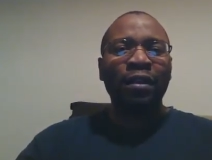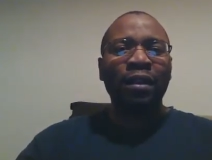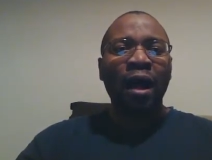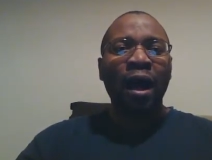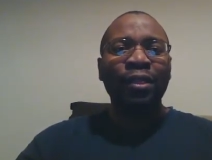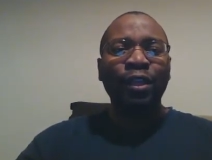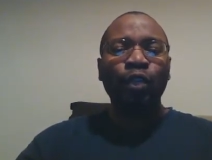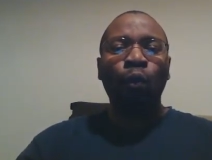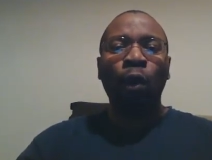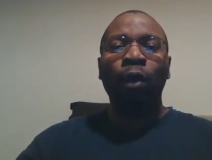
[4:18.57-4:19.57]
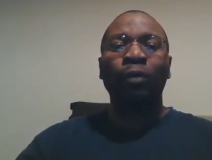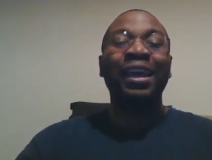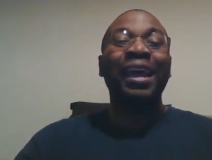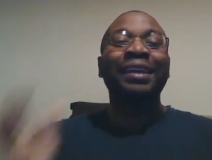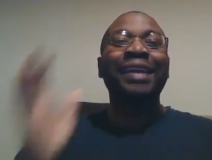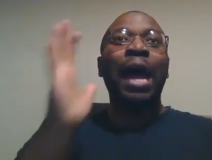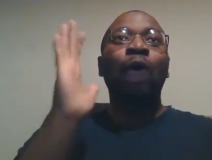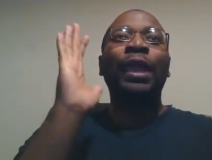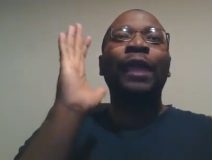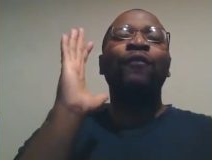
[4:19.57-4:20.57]
on this world? Now,
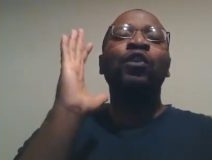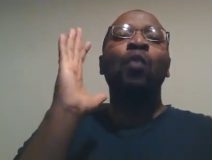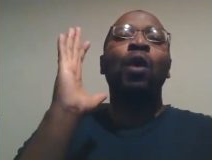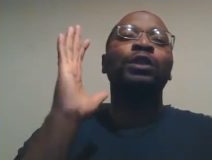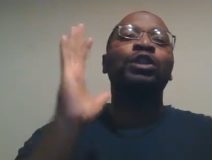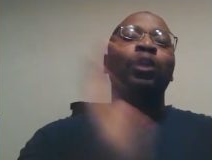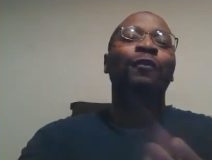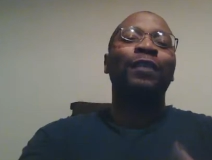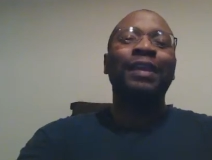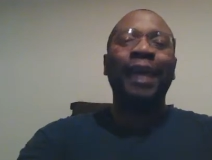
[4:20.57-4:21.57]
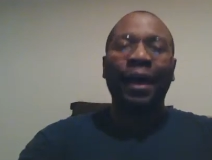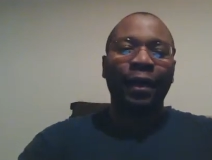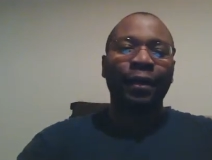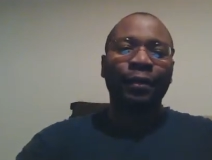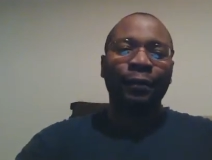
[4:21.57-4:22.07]
if you are serving God,